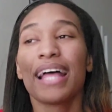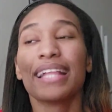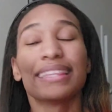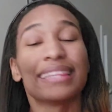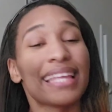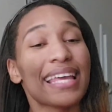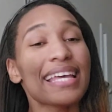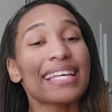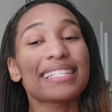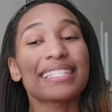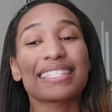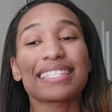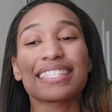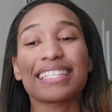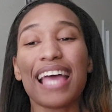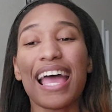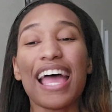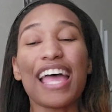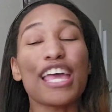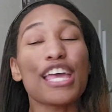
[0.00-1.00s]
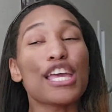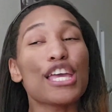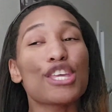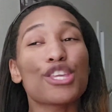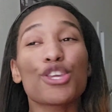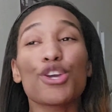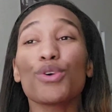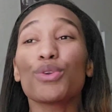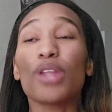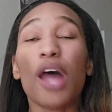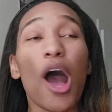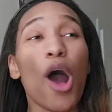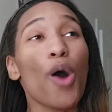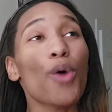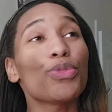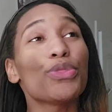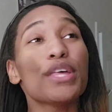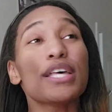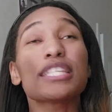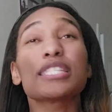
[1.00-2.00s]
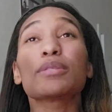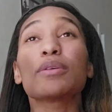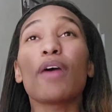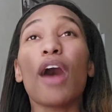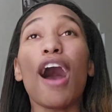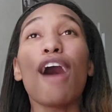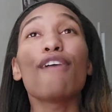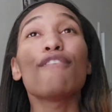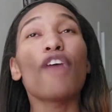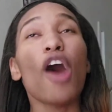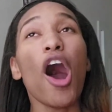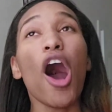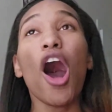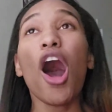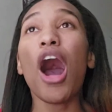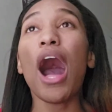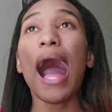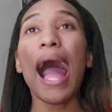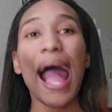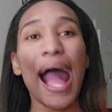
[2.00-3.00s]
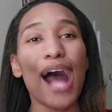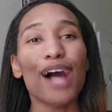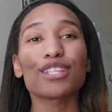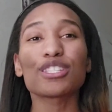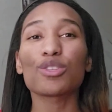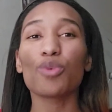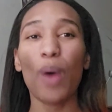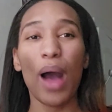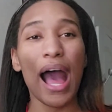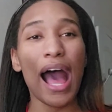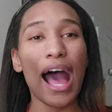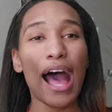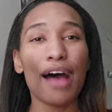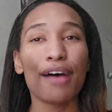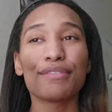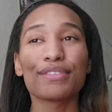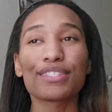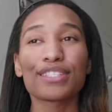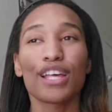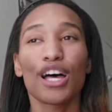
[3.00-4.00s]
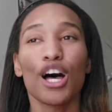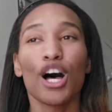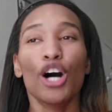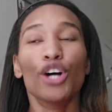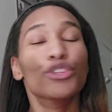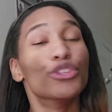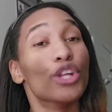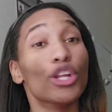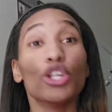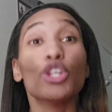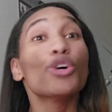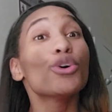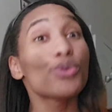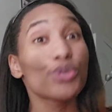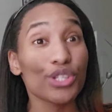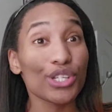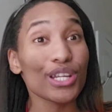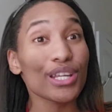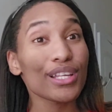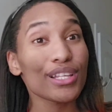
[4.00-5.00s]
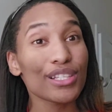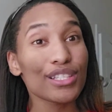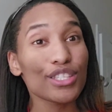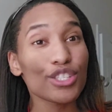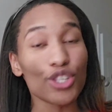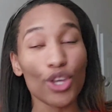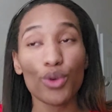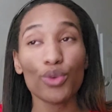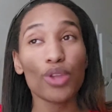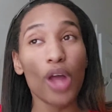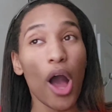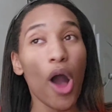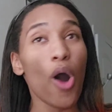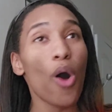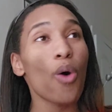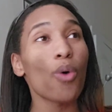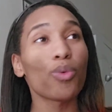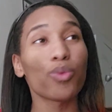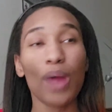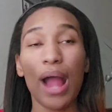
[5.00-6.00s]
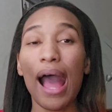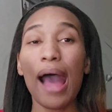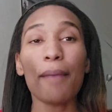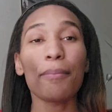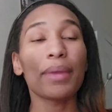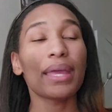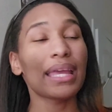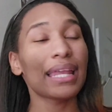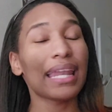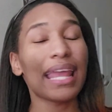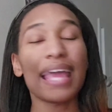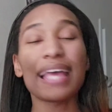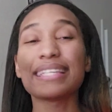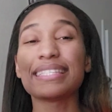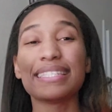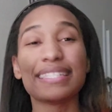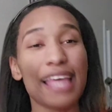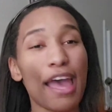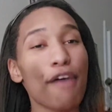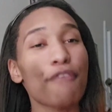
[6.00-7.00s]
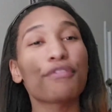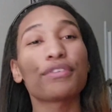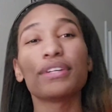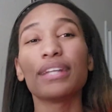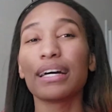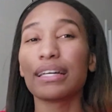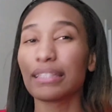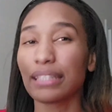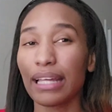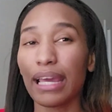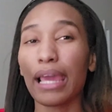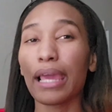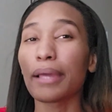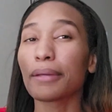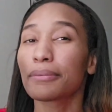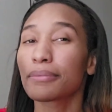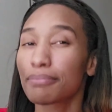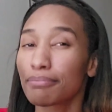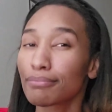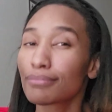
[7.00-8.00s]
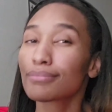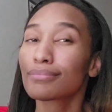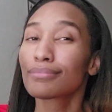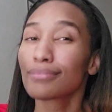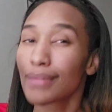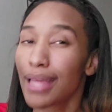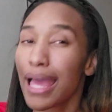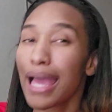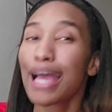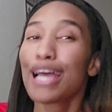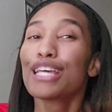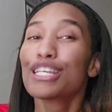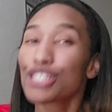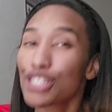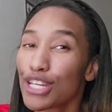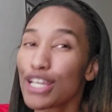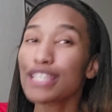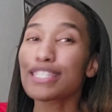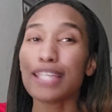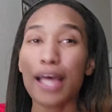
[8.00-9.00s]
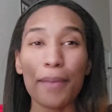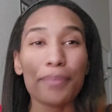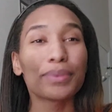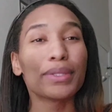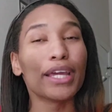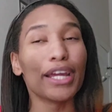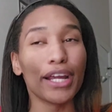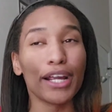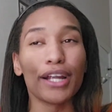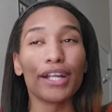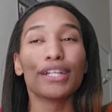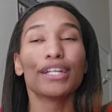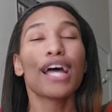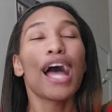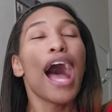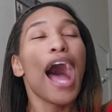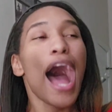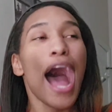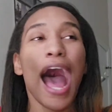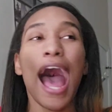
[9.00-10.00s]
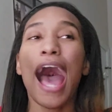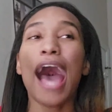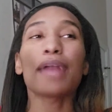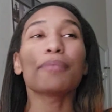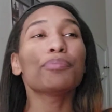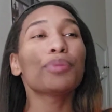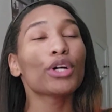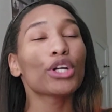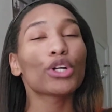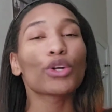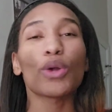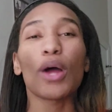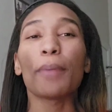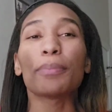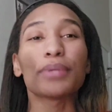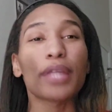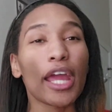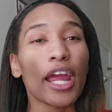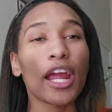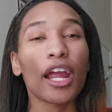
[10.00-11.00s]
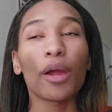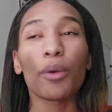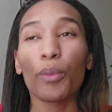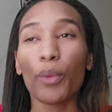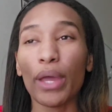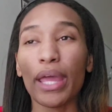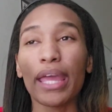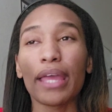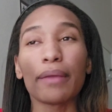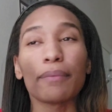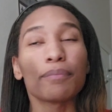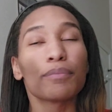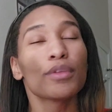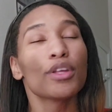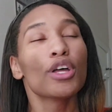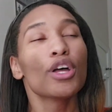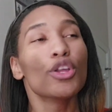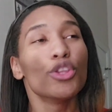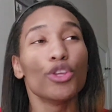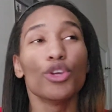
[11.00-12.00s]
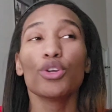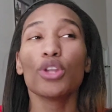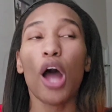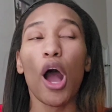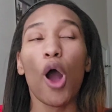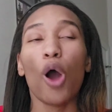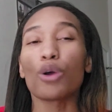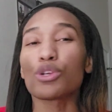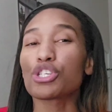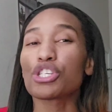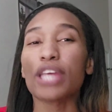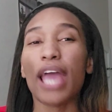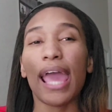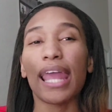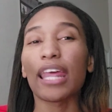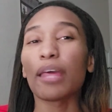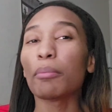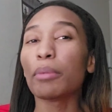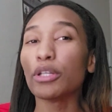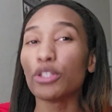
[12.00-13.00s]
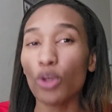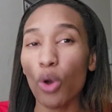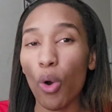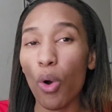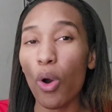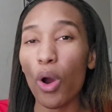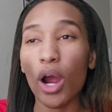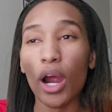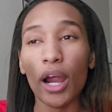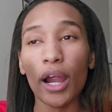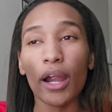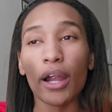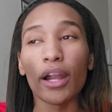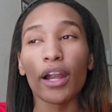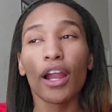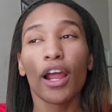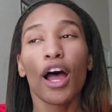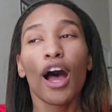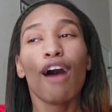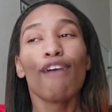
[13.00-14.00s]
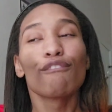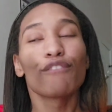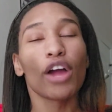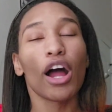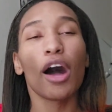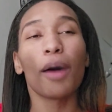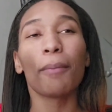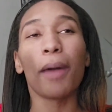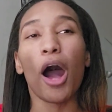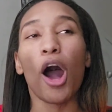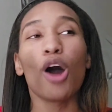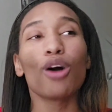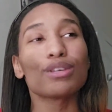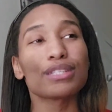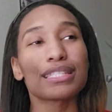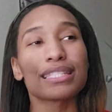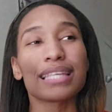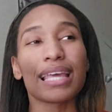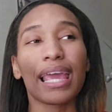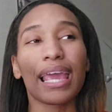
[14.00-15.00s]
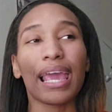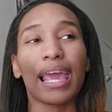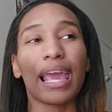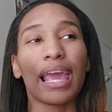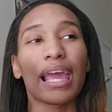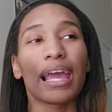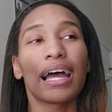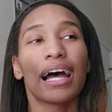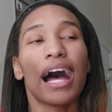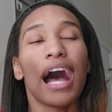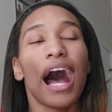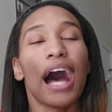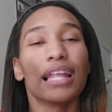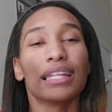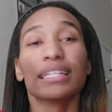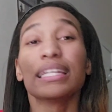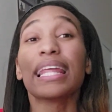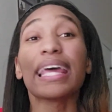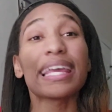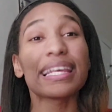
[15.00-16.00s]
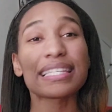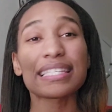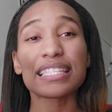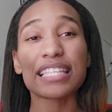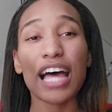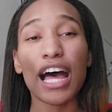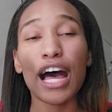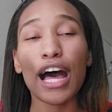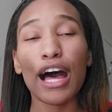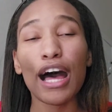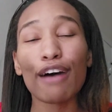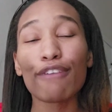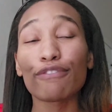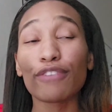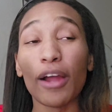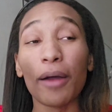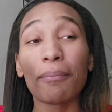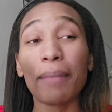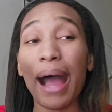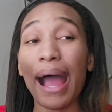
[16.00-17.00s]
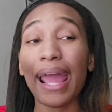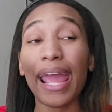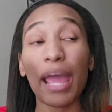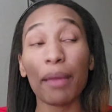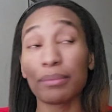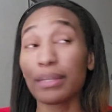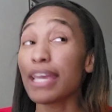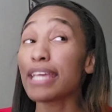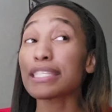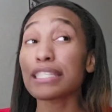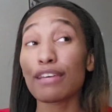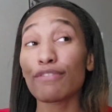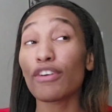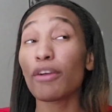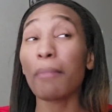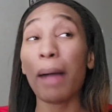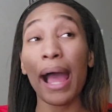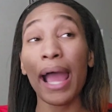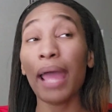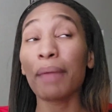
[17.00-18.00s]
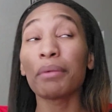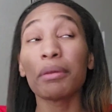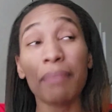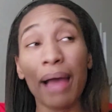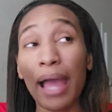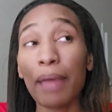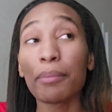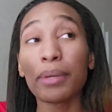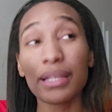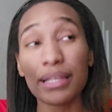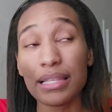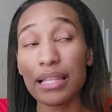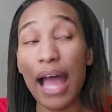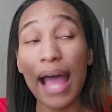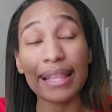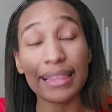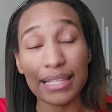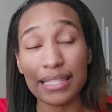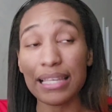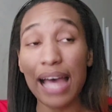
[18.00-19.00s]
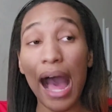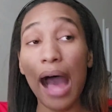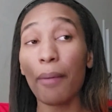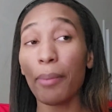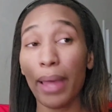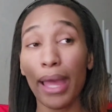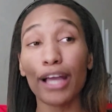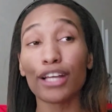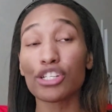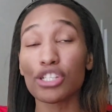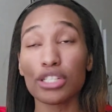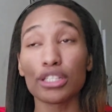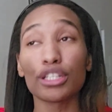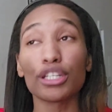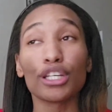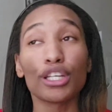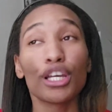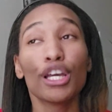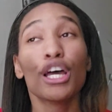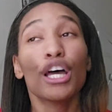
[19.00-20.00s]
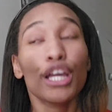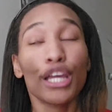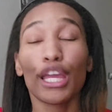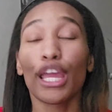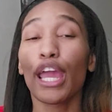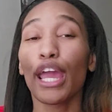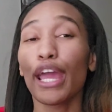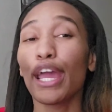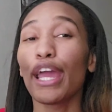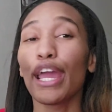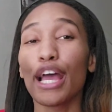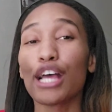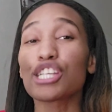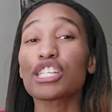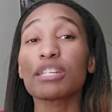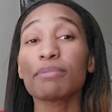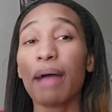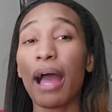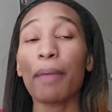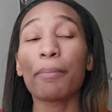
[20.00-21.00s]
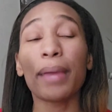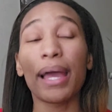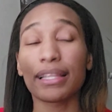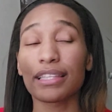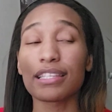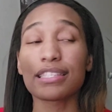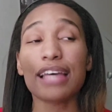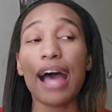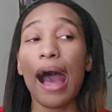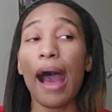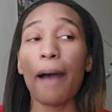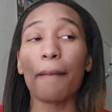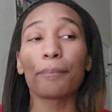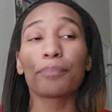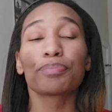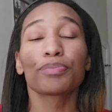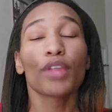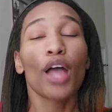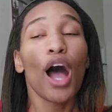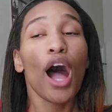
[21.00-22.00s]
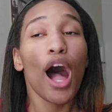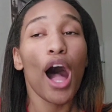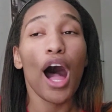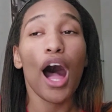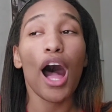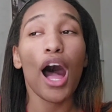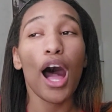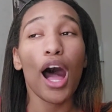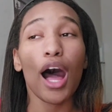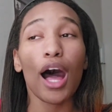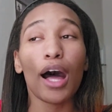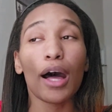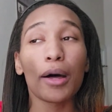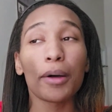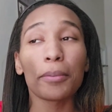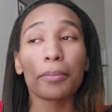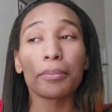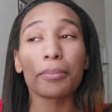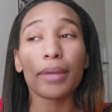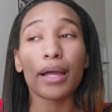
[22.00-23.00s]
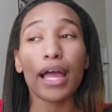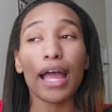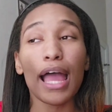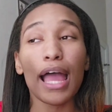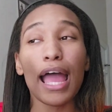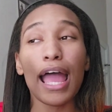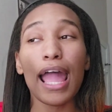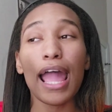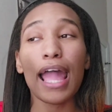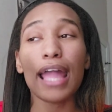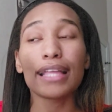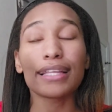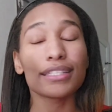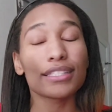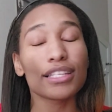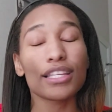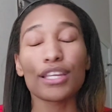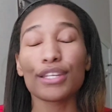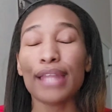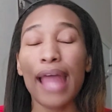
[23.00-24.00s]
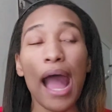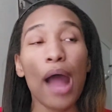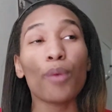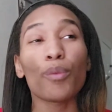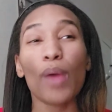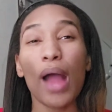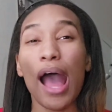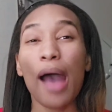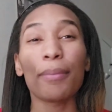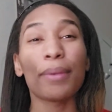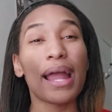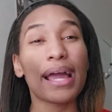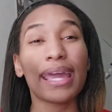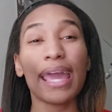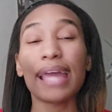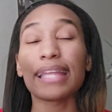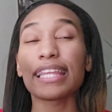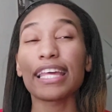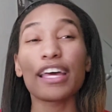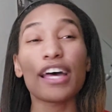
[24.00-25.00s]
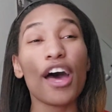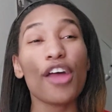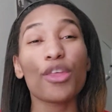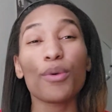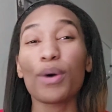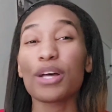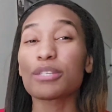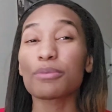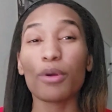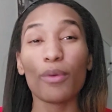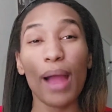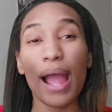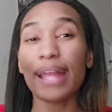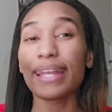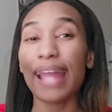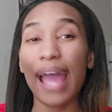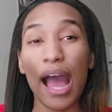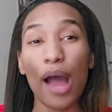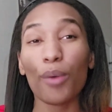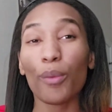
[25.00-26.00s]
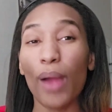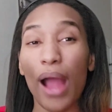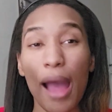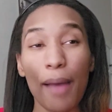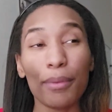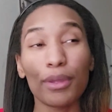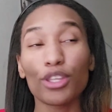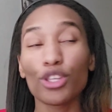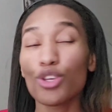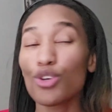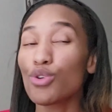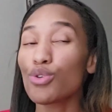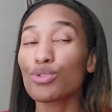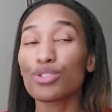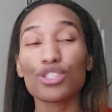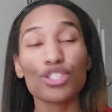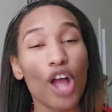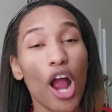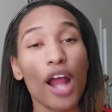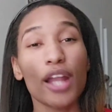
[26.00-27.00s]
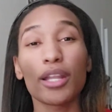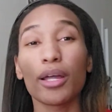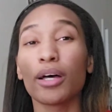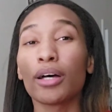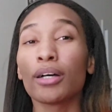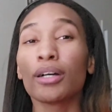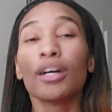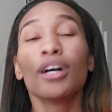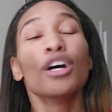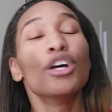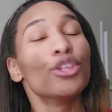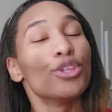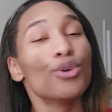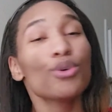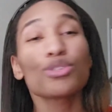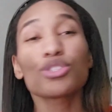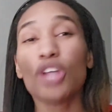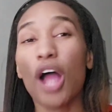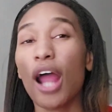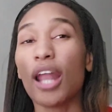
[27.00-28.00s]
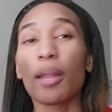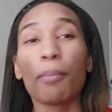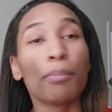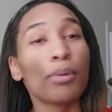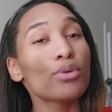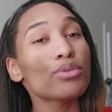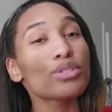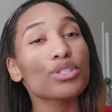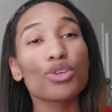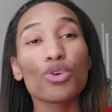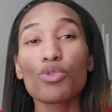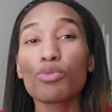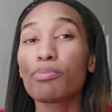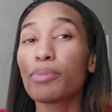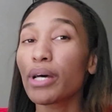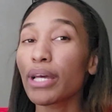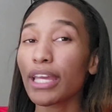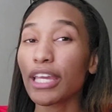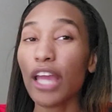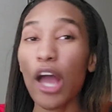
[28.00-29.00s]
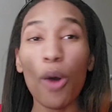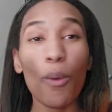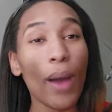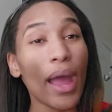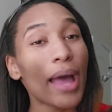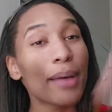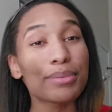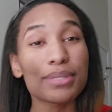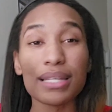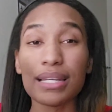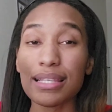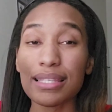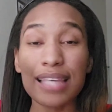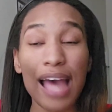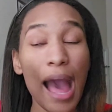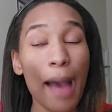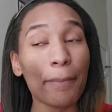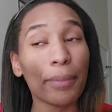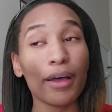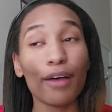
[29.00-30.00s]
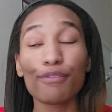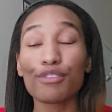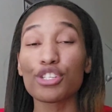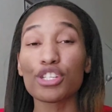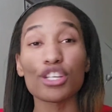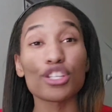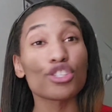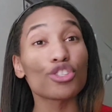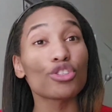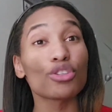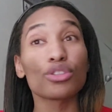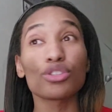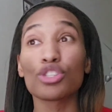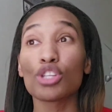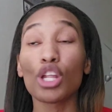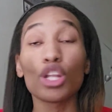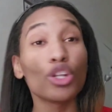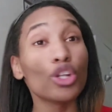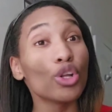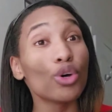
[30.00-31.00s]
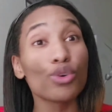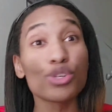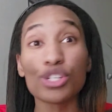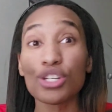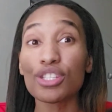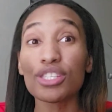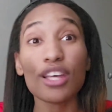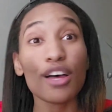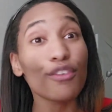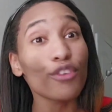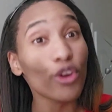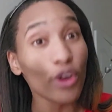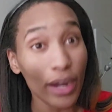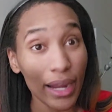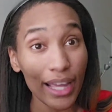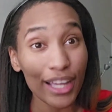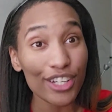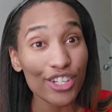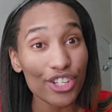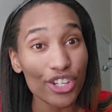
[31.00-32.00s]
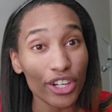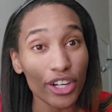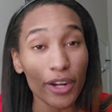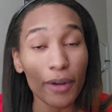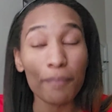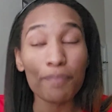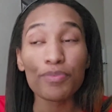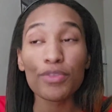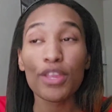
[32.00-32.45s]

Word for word: This, it, you know, this of all housewives delusions, you know, Robyn is definitely, she's up there. I'd put her up there with, you know, Shannon Beador from OC, Lisa from Miami. Lisa from Miami might be at the top, actually. Yeah, she might be at the top. Um, and now Robyn, I can't think of other ones, but right now, Robyn, you starting to you starting to boot scoot boogie your way up to the top of just delusions of grandeur.